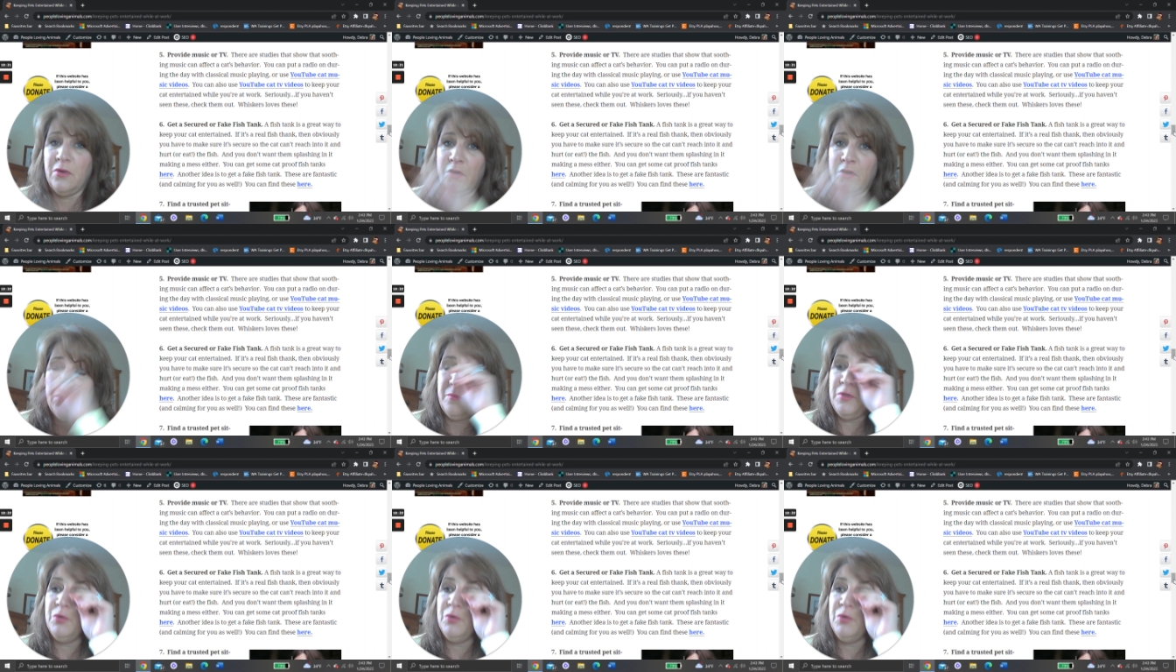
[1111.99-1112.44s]

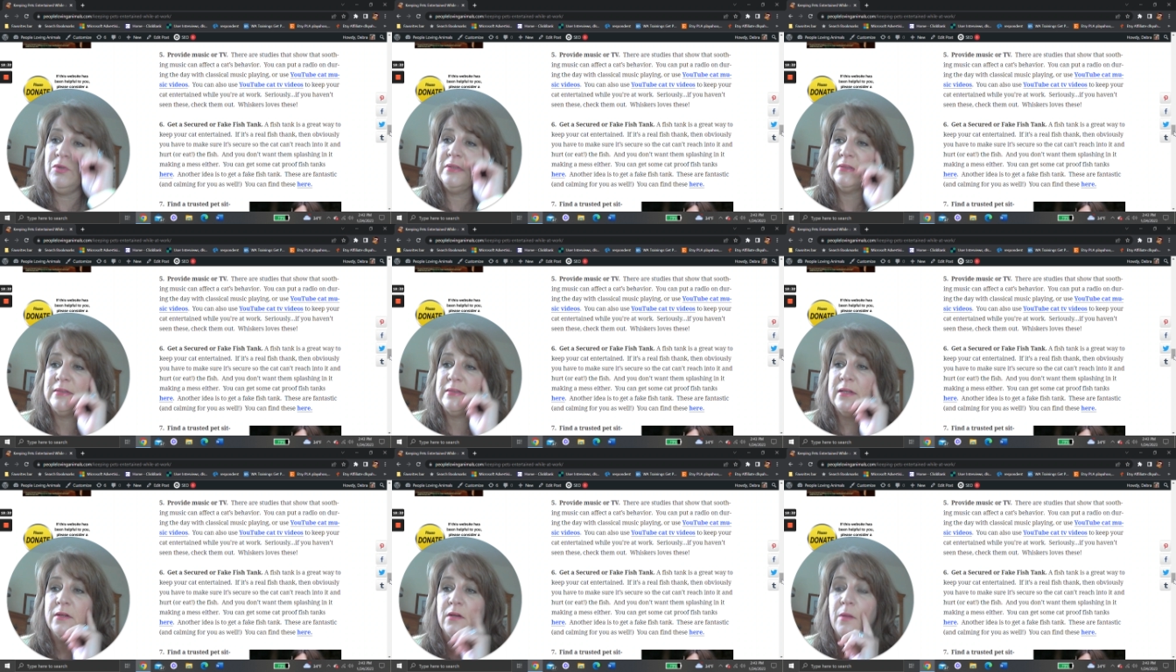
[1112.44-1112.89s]
Um, you could
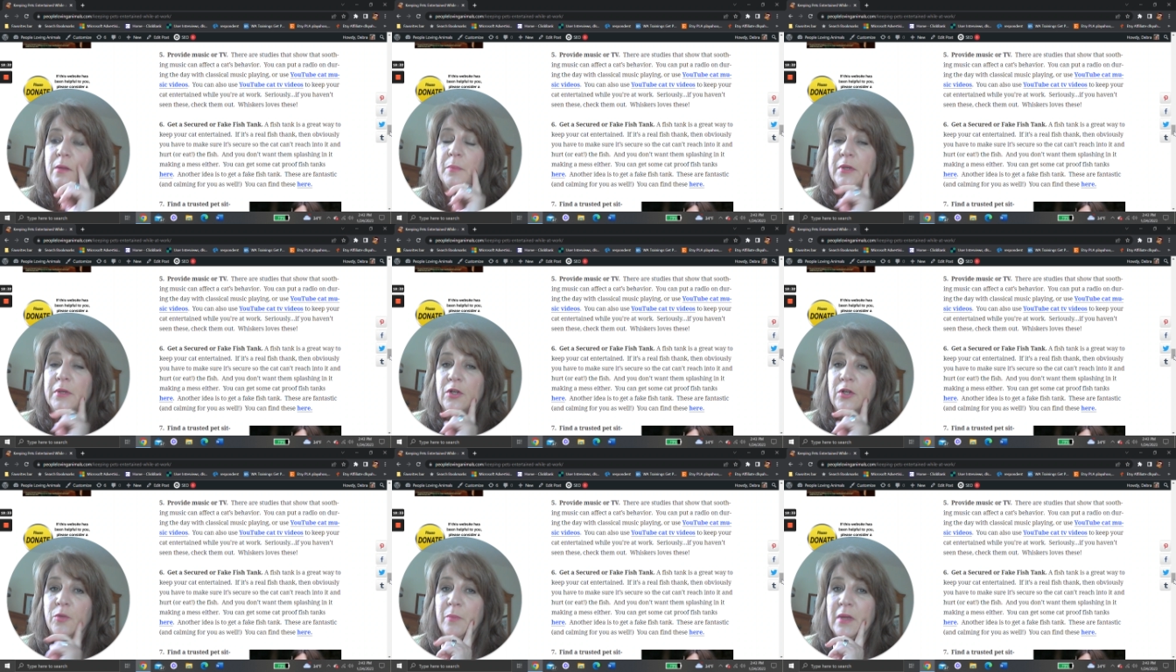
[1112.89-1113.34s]
set it up
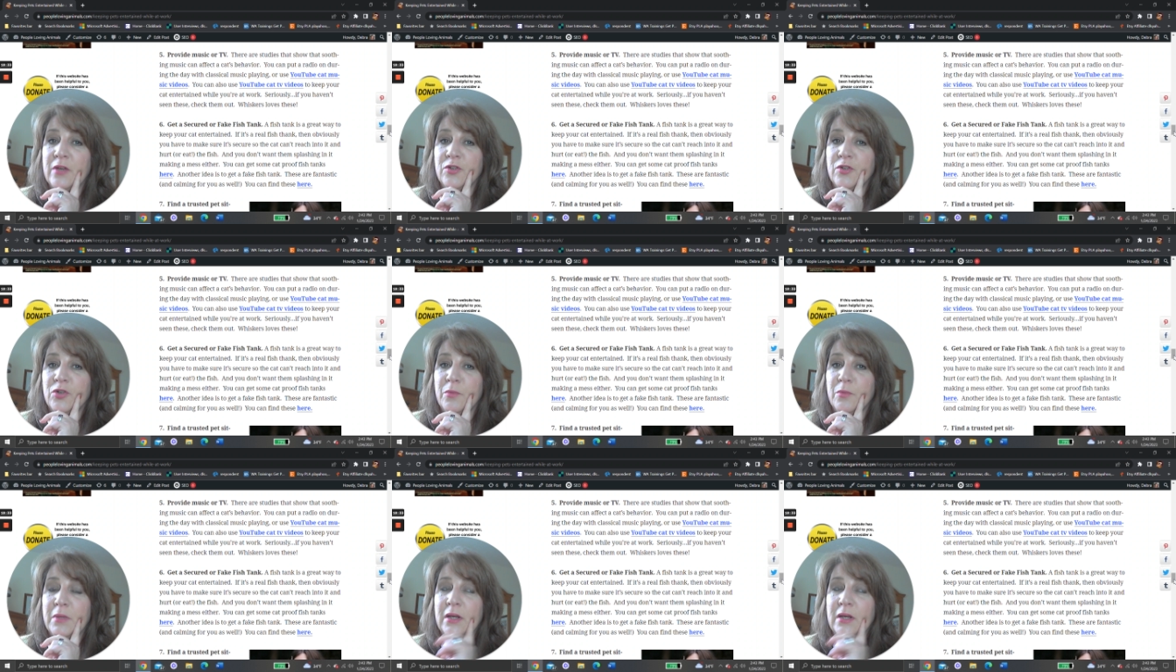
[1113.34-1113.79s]
in your
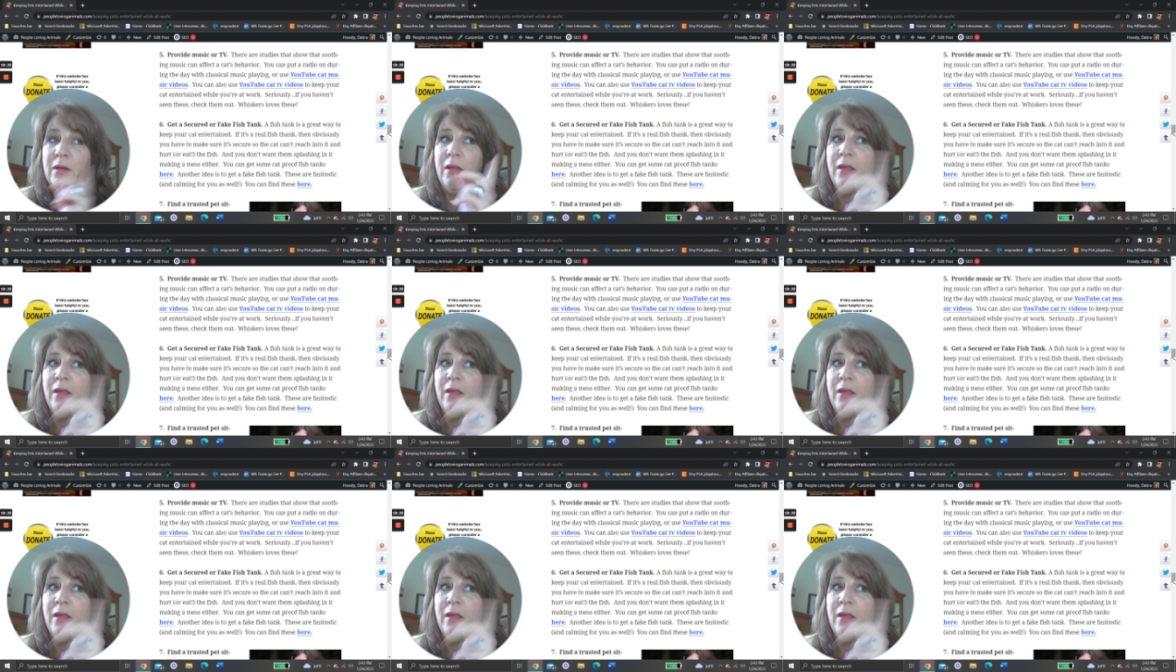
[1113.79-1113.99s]
bedroom and